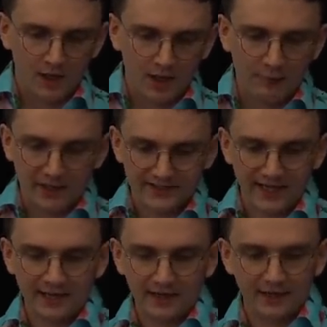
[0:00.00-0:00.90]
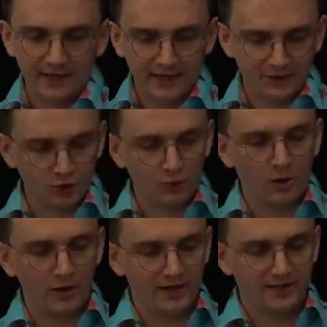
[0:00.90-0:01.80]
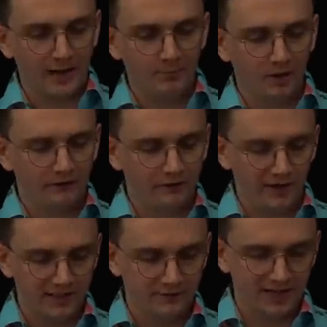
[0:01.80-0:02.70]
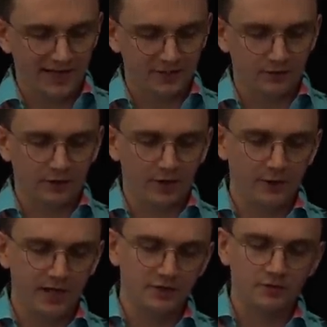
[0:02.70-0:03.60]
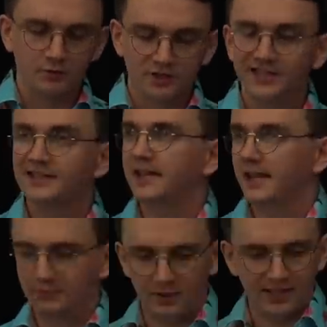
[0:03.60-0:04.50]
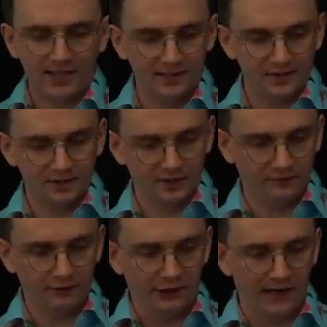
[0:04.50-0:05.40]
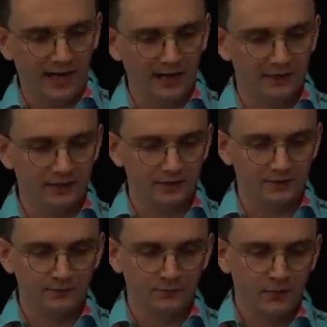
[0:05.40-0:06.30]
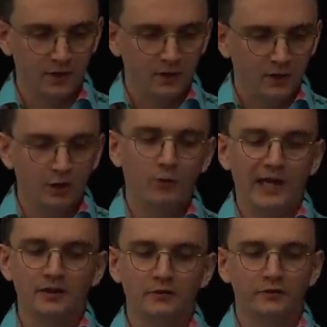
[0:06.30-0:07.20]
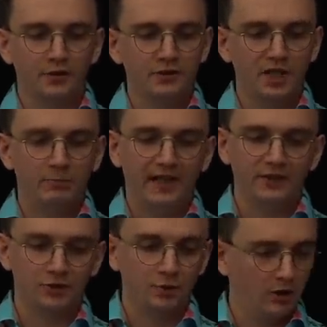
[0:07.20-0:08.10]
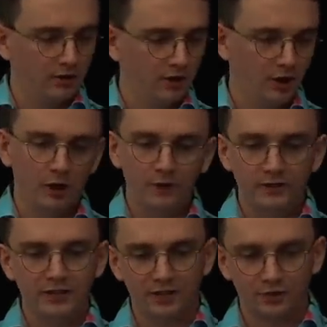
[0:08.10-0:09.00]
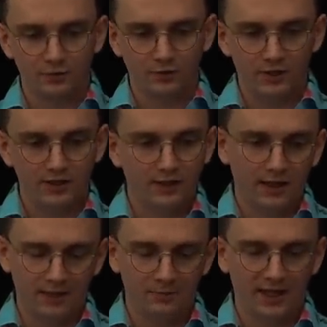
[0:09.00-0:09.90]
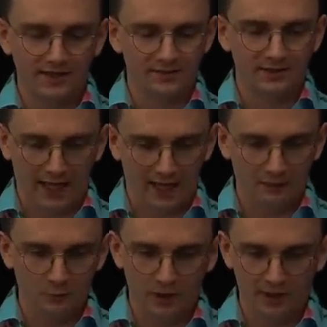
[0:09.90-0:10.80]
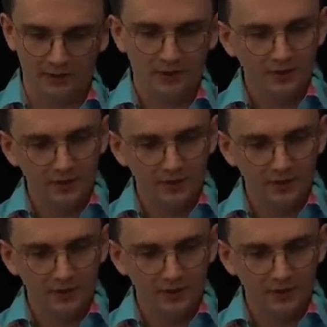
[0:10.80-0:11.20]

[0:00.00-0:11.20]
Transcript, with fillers: A particularly strong example of effective tactical cohesion was the 6th Battalion Seaforth Highlanders, who, when confronted by a strong under-destroyed, um, that's their word,